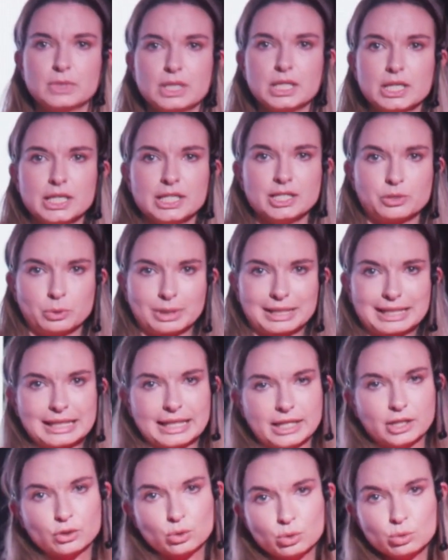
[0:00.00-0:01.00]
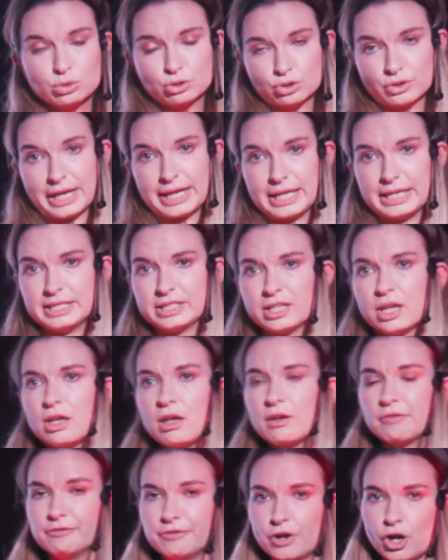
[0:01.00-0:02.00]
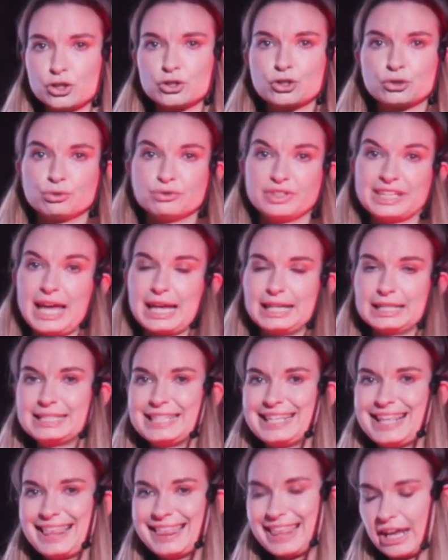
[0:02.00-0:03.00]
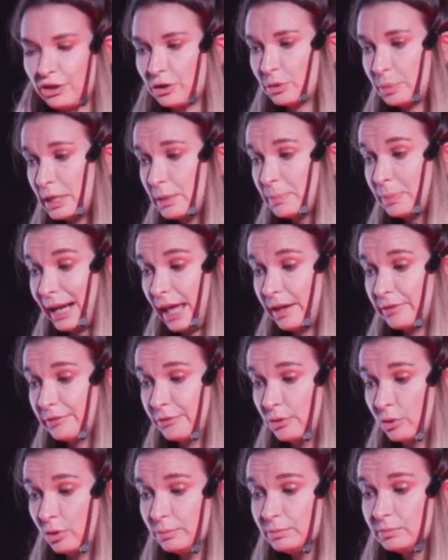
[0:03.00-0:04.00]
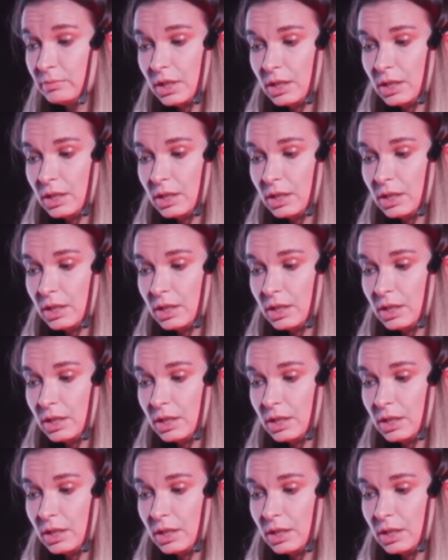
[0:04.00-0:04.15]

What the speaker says: into a clinical grade virtual reality therapy platform